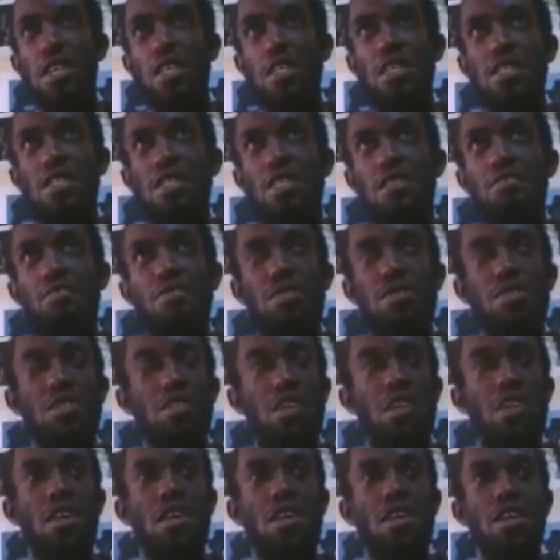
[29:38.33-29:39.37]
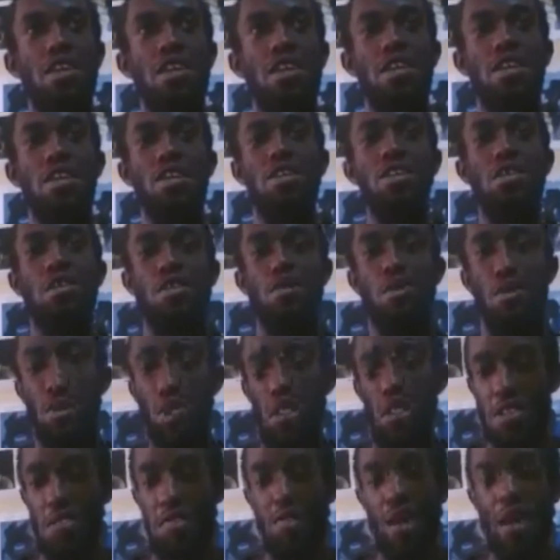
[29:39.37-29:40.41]
it gets, let me say,
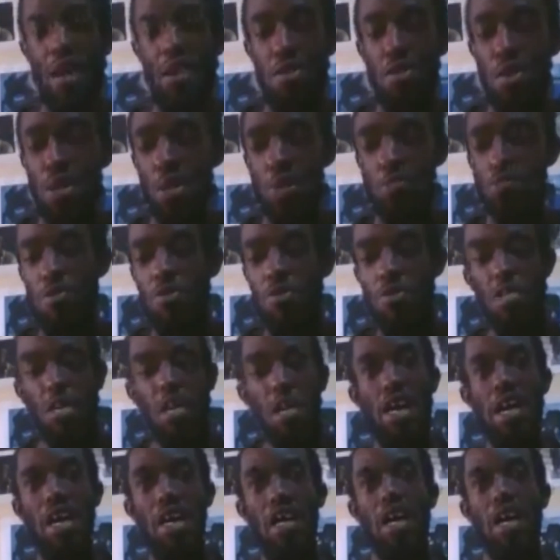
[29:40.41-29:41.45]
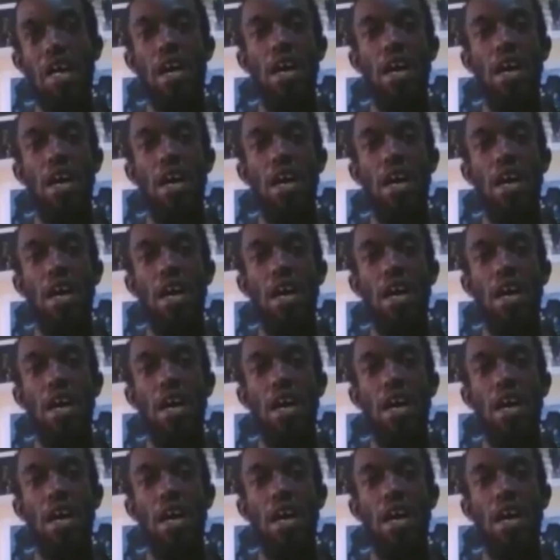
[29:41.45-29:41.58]
noticed by a distributor,